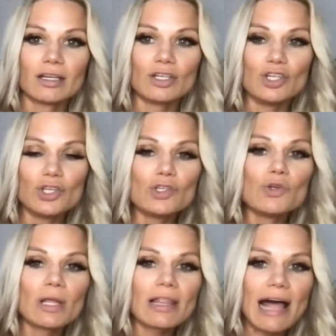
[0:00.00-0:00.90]
Do
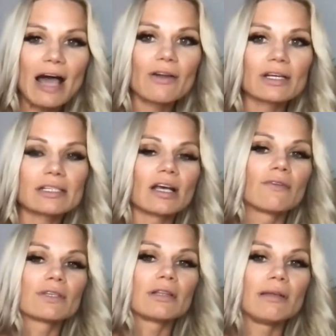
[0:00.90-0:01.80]
you allow yourself
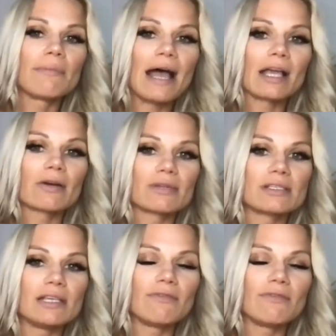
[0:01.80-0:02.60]
to lean back and receive